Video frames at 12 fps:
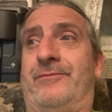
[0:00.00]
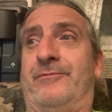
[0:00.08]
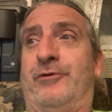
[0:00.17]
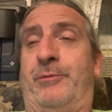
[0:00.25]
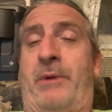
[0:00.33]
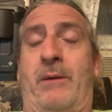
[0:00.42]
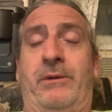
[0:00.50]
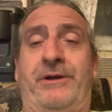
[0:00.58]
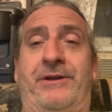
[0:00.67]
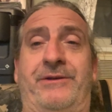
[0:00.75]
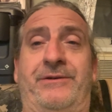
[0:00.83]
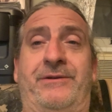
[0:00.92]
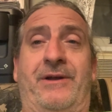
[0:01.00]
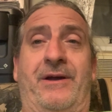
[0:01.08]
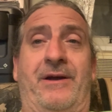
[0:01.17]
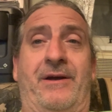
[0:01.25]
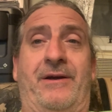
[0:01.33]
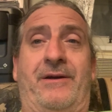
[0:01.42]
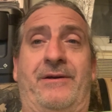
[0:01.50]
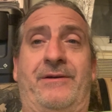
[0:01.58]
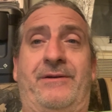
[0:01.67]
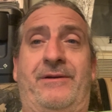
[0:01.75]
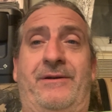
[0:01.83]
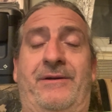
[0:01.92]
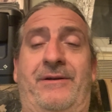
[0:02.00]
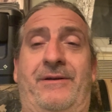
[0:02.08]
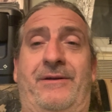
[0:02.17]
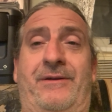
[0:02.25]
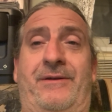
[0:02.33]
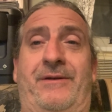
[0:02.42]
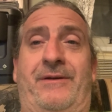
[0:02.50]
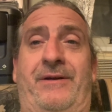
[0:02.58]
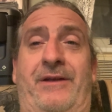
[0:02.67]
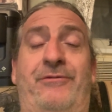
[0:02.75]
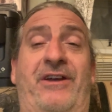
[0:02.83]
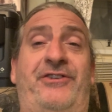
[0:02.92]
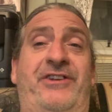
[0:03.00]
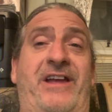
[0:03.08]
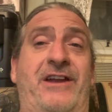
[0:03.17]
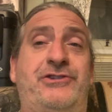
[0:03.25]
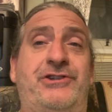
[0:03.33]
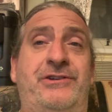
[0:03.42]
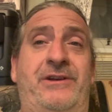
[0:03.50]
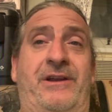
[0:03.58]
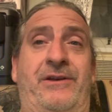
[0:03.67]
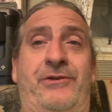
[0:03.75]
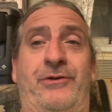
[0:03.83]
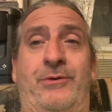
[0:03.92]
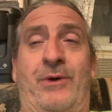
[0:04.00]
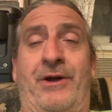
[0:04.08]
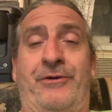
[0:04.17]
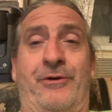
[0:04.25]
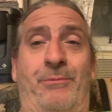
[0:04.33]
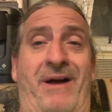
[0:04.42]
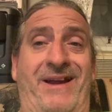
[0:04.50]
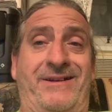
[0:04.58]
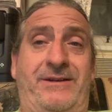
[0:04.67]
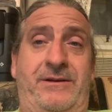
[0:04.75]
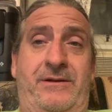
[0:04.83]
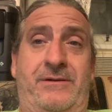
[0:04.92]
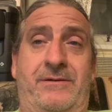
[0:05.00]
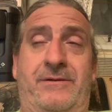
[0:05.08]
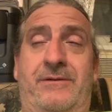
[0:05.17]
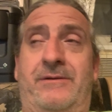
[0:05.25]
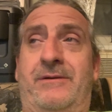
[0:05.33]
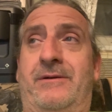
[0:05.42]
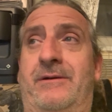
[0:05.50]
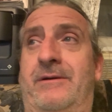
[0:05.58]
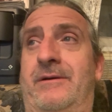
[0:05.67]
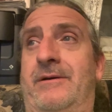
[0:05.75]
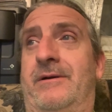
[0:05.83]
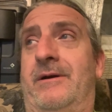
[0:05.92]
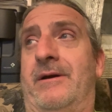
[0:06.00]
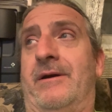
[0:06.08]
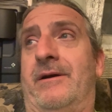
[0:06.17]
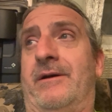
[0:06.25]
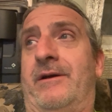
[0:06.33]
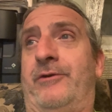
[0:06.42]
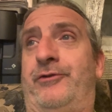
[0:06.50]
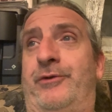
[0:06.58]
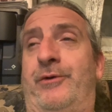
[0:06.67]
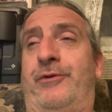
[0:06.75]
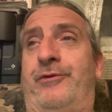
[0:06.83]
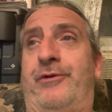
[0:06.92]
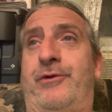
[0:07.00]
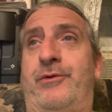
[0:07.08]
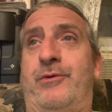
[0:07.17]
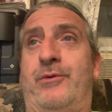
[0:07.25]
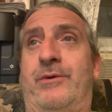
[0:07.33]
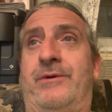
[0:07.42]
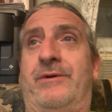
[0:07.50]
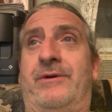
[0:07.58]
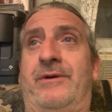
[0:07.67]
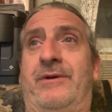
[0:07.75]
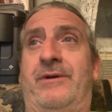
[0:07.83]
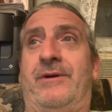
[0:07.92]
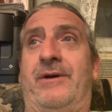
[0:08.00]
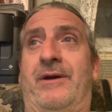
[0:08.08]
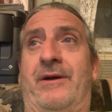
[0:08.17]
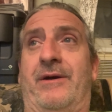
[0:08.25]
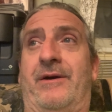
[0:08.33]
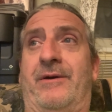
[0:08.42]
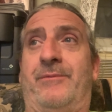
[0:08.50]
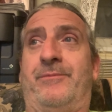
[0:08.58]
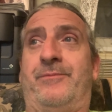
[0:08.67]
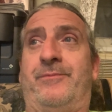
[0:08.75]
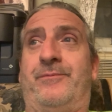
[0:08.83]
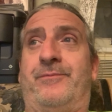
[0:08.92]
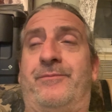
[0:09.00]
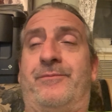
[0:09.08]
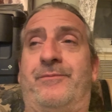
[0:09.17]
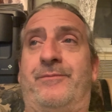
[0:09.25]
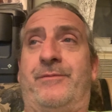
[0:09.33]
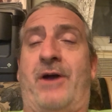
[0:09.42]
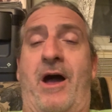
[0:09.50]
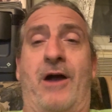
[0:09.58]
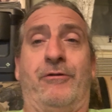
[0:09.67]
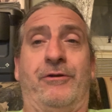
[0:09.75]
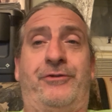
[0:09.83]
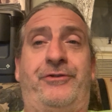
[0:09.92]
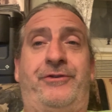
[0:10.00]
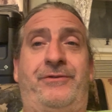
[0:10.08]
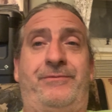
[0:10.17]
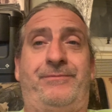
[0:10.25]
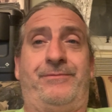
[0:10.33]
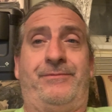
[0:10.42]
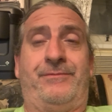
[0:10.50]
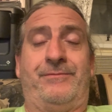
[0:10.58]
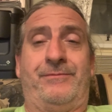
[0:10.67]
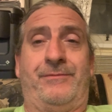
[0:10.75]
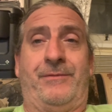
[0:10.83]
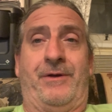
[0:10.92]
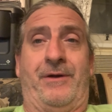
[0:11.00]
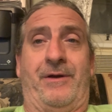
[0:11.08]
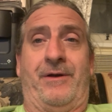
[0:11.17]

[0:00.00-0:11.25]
Republican uh, investigation into Hunter Biden uh, as soon as the new uh, Congress uh,